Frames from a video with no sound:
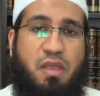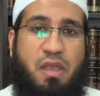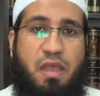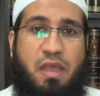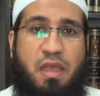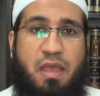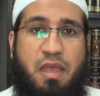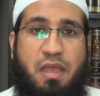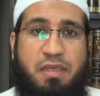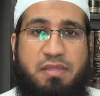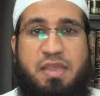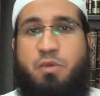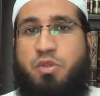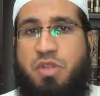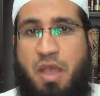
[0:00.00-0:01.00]

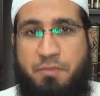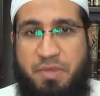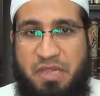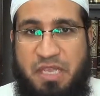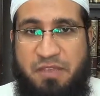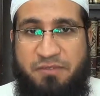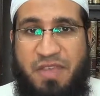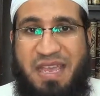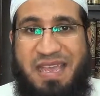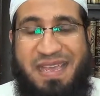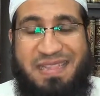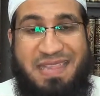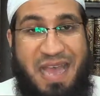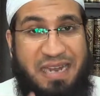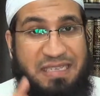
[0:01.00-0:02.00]
they will not believe.
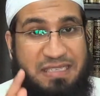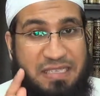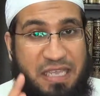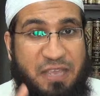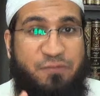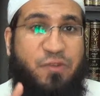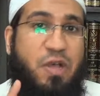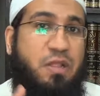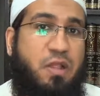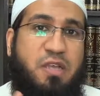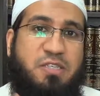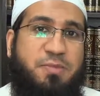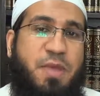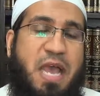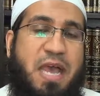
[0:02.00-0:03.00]
That is if Allah
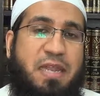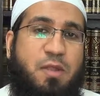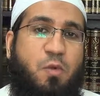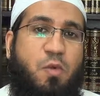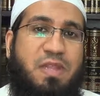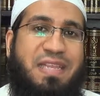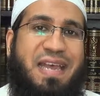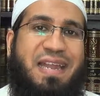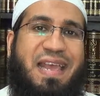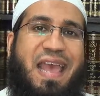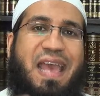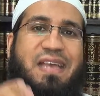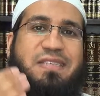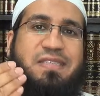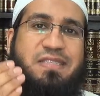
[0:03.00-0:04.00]
subhanahu wa ta'ala
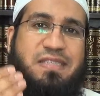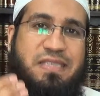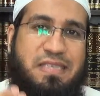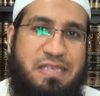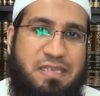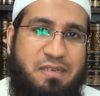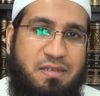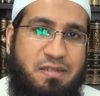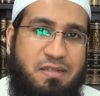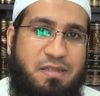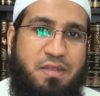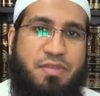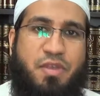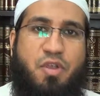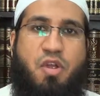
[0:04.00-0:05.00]
has sealed
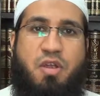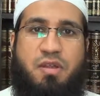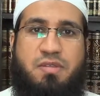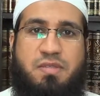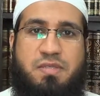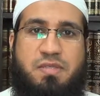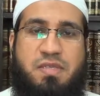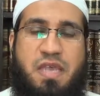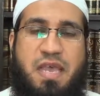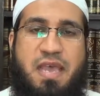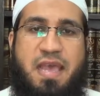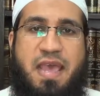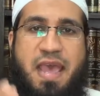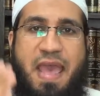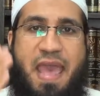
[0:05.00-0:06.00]
their hearts
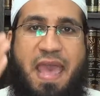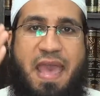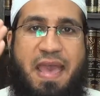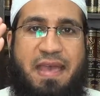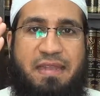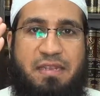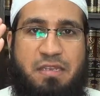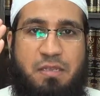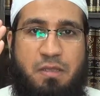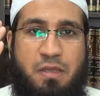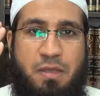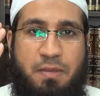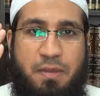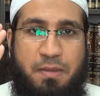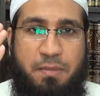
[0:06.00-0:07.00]
and
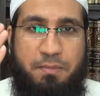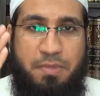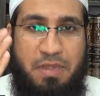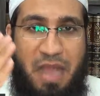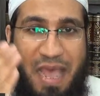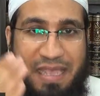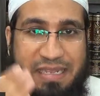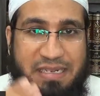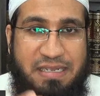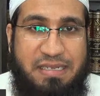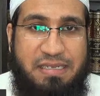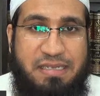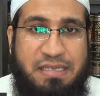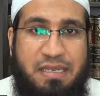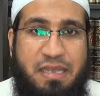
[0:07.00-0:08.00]

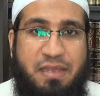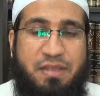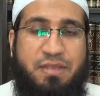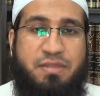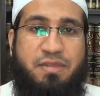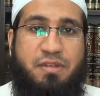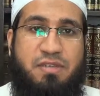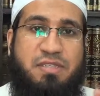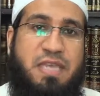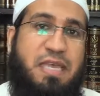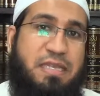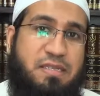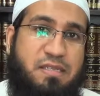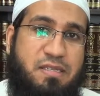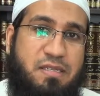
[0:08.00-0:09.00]
blinded their
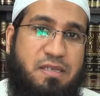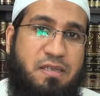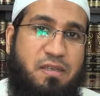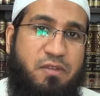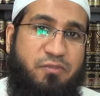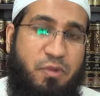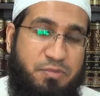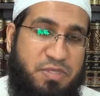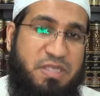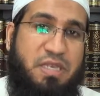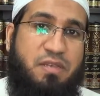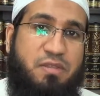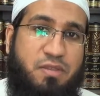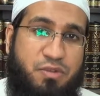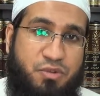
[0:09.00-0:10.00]
sight from
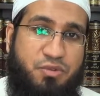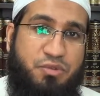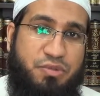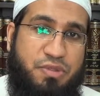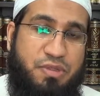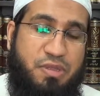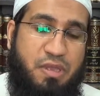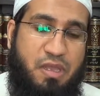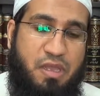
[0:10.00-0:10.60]
seeing the truth.